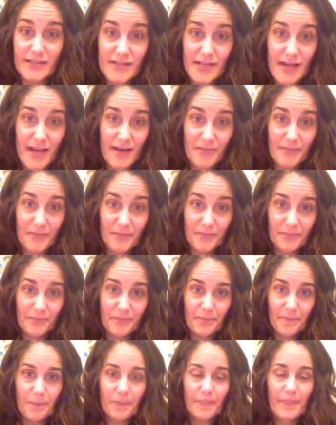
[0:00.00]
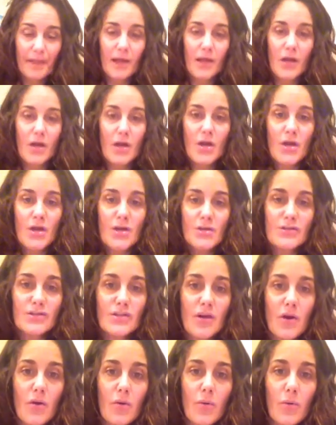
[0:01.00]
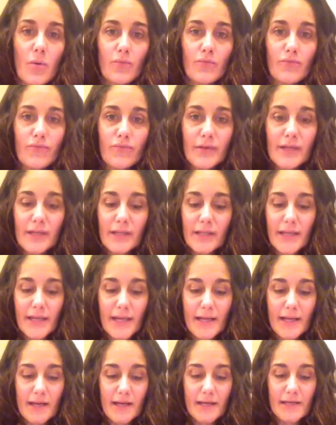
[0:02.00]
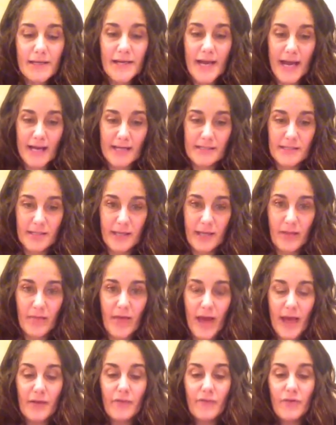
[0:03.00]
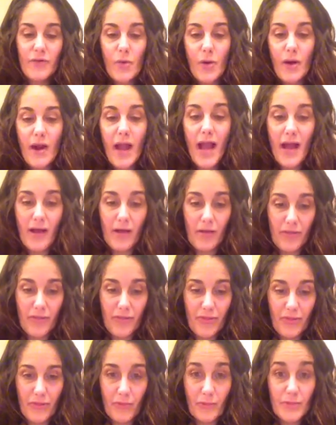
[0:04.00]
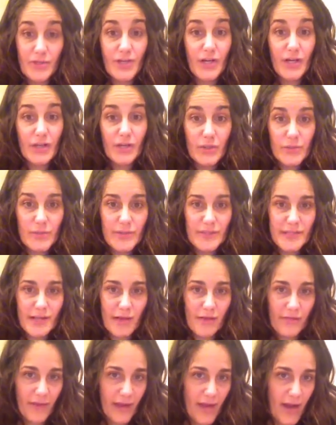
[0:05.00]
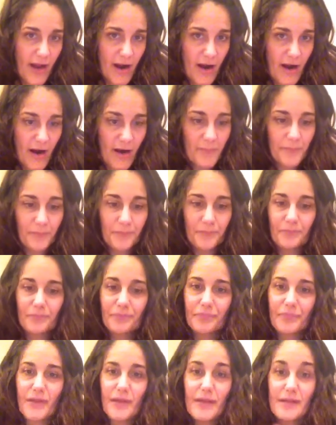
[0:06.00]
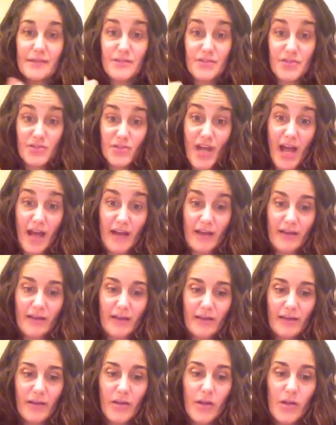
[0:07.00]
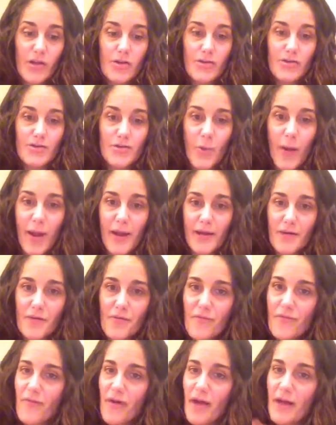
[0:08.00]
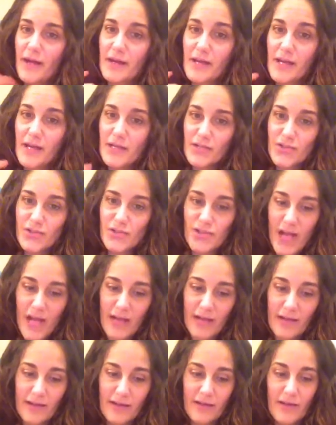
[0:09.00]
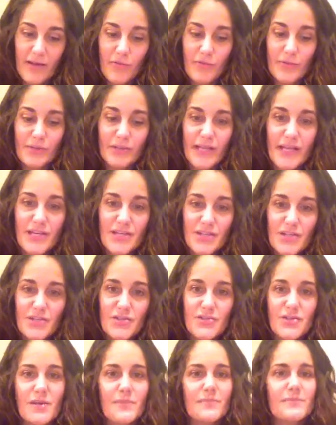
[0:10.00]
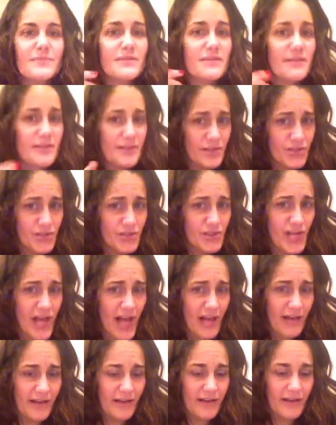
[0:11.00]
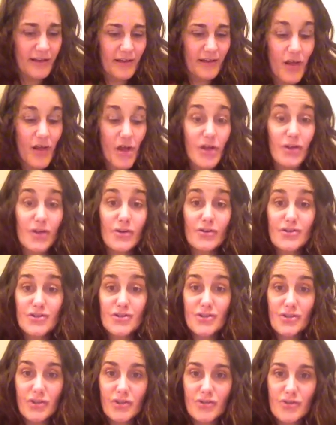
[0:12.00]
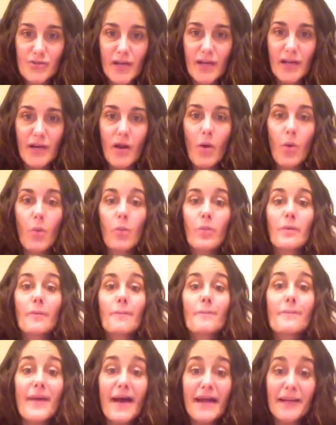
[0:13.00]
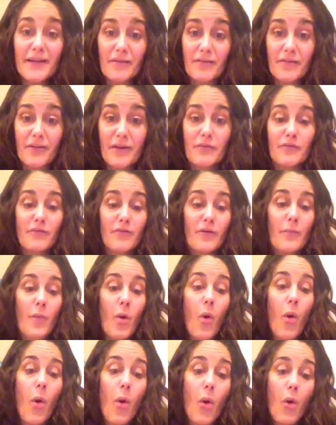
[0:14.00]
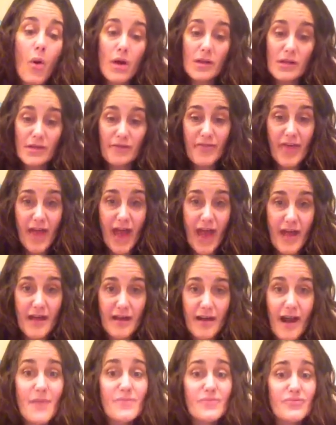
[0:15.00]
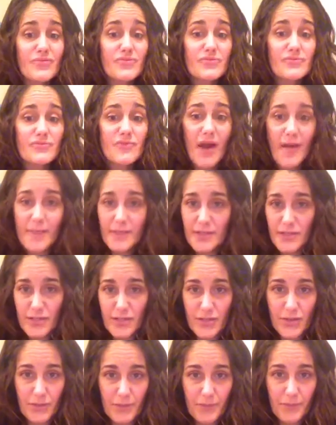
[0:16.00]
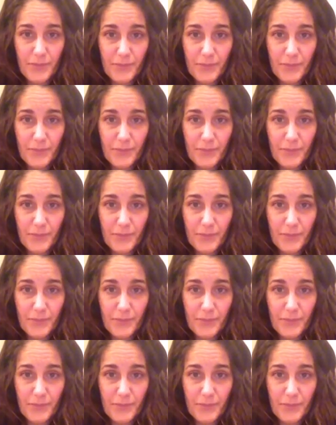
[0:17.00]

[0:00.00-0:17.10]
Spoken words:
top. So really connecting that if your health, which includes self-care, is check. Your joy and your fun, check. Relationships, check. Your children will benefit from all of that. I promise you.